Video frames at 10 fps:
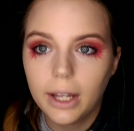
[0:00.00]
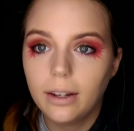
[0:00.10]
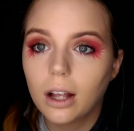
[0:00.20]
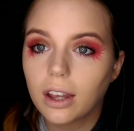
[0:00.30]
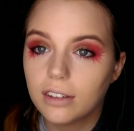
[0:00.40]

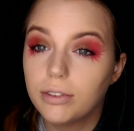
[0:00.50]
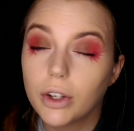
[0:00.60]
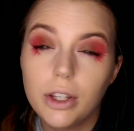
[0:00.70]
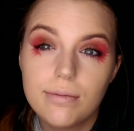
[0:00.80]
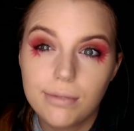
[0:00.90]
And not like
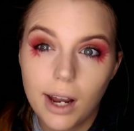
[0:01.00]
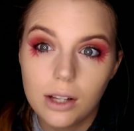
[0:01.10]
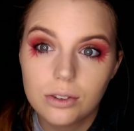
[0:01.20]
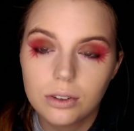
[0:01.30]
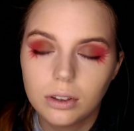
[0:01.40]
funky
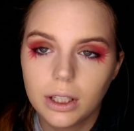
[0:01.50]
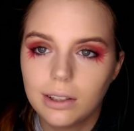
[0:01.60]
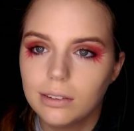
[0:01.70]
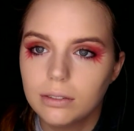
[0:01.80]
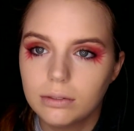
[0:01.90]
fresh,
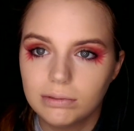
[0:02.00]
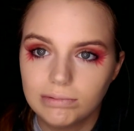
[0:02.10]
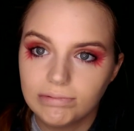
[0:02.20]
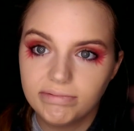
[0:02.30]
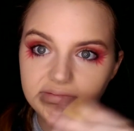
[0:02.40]
like
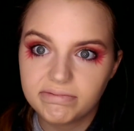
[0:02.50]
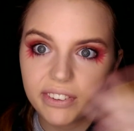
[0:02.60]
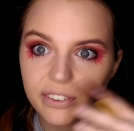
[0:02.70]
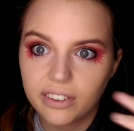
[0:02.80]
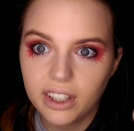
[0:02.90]

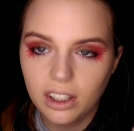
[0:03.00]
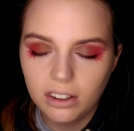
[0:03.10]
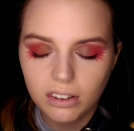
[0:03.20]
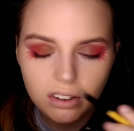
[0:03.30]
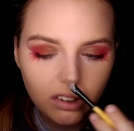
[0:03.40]

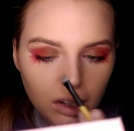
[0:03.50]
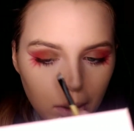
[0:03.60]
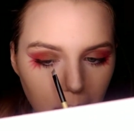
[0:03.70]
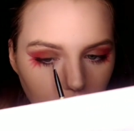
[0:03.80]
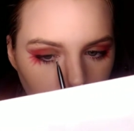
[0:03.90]
funky, you know
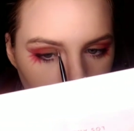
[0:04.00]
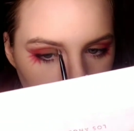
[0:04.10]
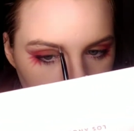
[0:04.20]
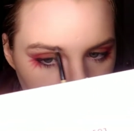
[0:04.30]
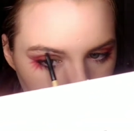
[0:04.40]
what I mean?
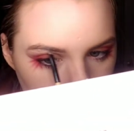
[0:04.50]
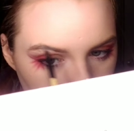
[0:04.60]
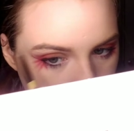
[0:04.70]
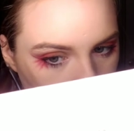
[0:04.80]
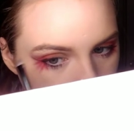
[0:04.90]

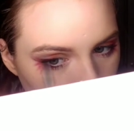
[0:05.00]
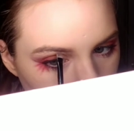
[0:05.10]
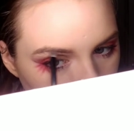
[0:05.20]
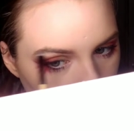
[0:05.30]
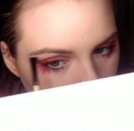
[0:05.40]

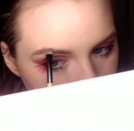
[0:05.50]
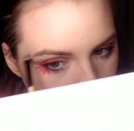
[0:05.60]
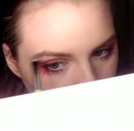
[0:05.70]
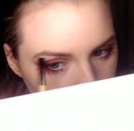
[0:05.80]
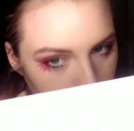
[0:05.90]
Like
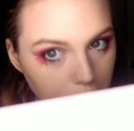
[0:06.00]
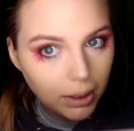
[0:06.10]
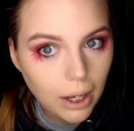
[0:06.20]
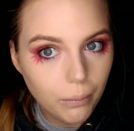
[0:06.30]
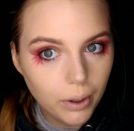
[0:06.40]
some of the
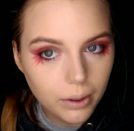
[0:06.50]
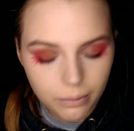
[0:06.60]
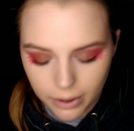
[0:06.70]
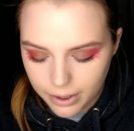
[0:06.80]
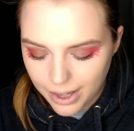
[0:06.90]
people I
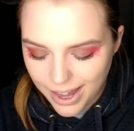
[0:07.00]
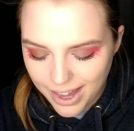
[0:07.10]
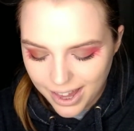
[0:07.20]
work with.